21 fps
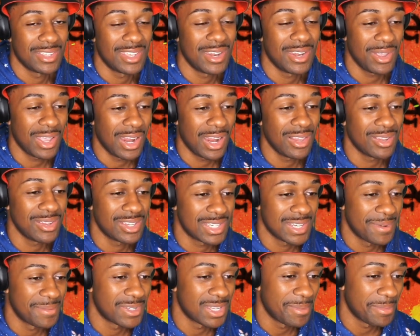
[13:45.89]
Yeah, we got a little
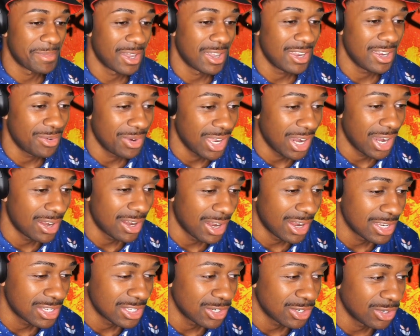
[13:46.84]
something something out here. We got a
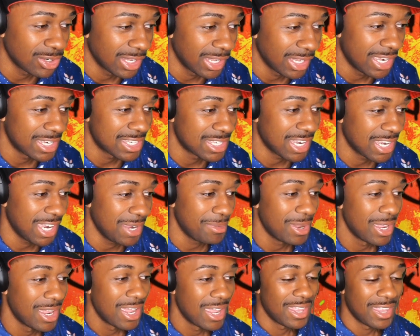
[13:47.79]
nice little
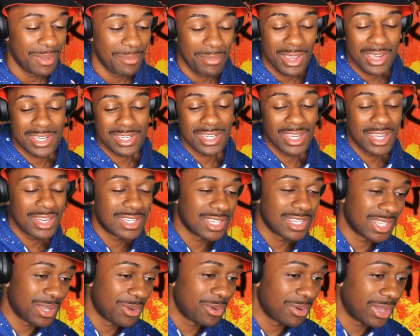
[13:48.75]
landscape. That makes sense
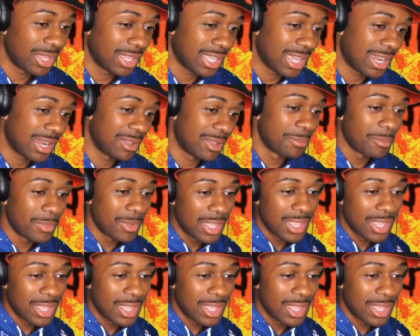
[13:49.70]
that they would like kind of